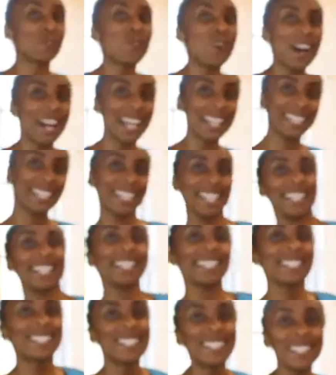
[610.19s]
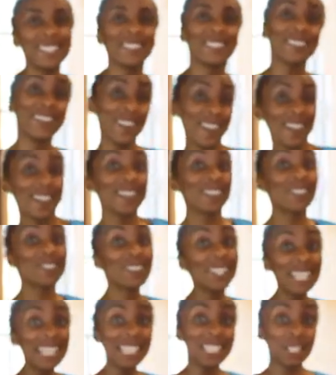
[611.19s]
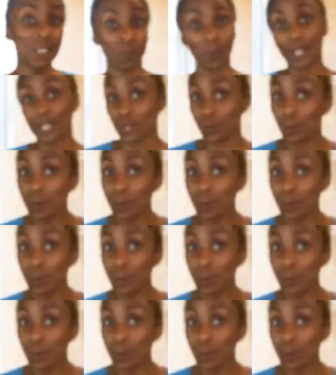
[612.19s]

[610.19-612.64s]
1, 2, 3, switch.